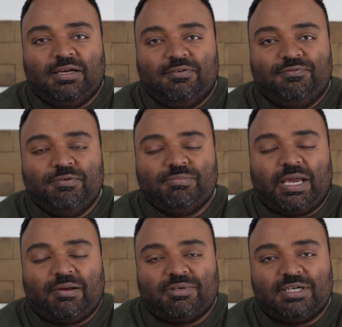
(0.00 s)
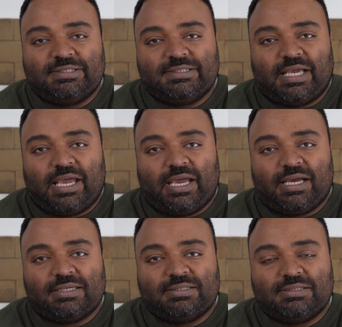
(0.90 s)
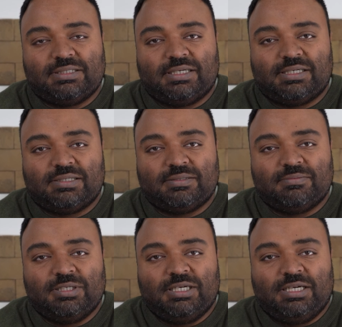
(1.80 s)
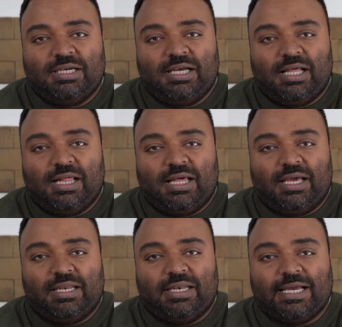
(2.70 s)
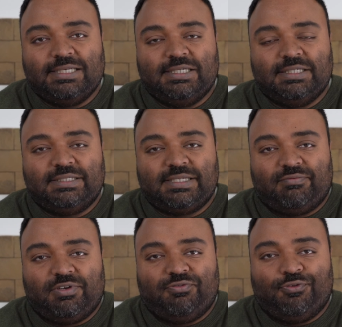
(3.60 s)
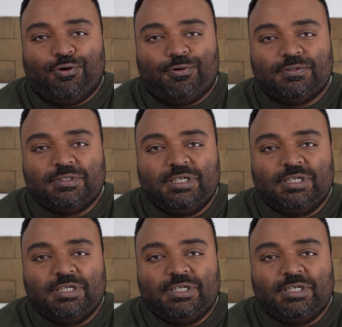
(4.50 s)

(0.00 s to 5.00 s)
film cameras and 1974.